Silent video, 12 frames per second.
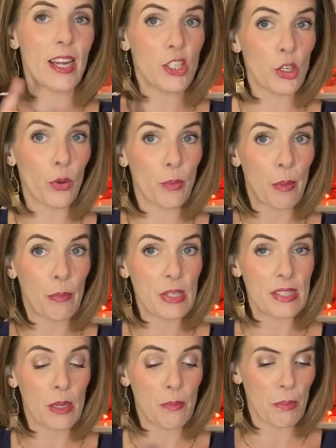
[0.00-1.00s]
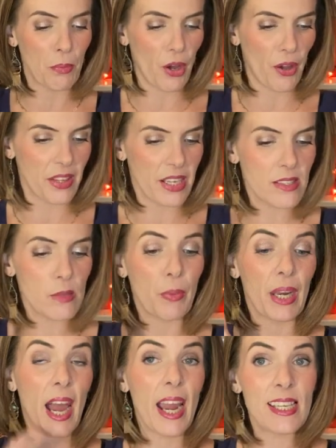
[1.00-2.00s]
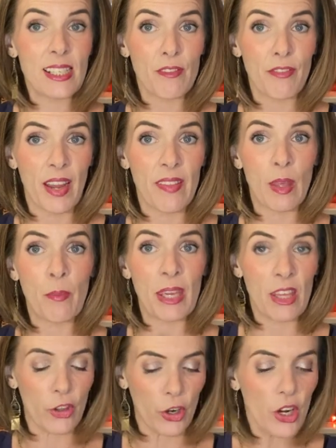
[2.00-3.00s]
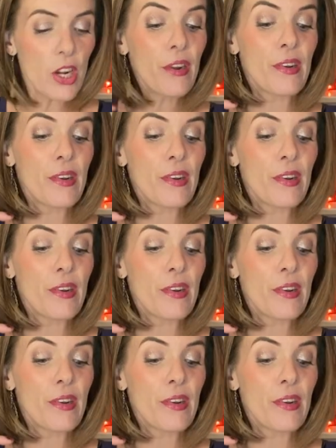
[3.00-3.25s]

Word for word: I do remember seeing people haul these, but I didn't find them either.